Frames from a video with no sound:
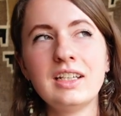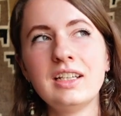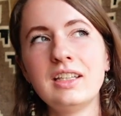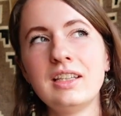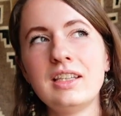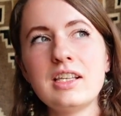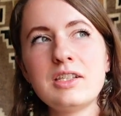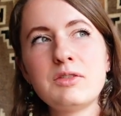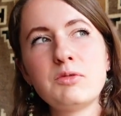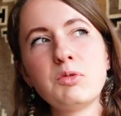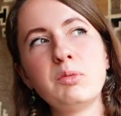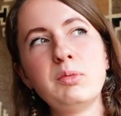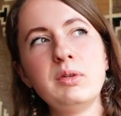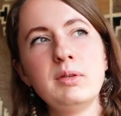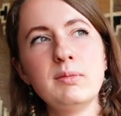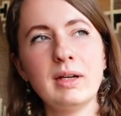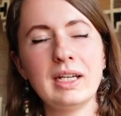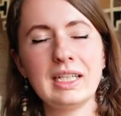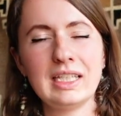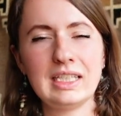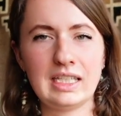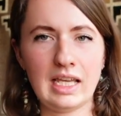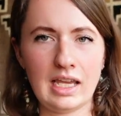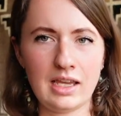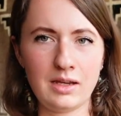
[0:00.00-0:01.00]
this will be my
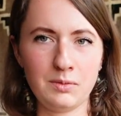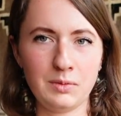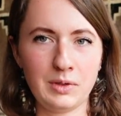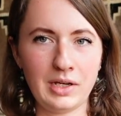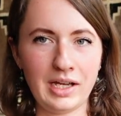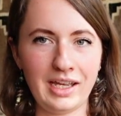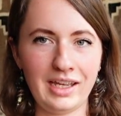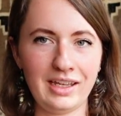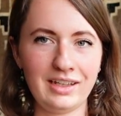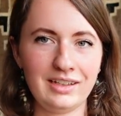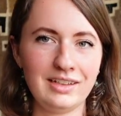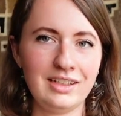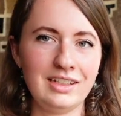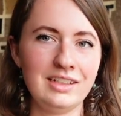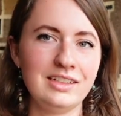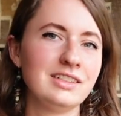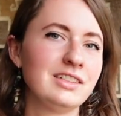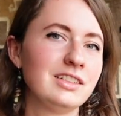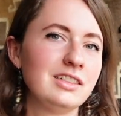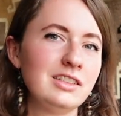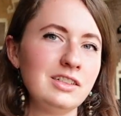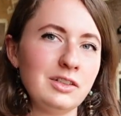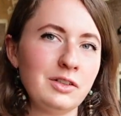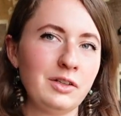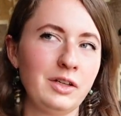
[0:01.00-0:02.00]
gateway into
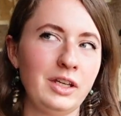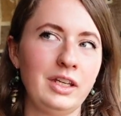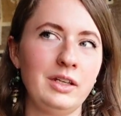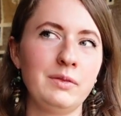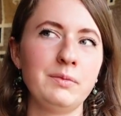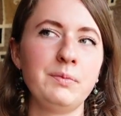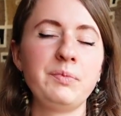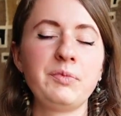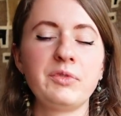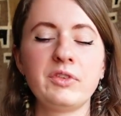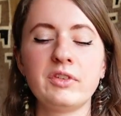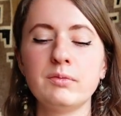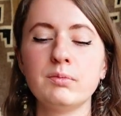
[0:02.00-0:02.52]
doing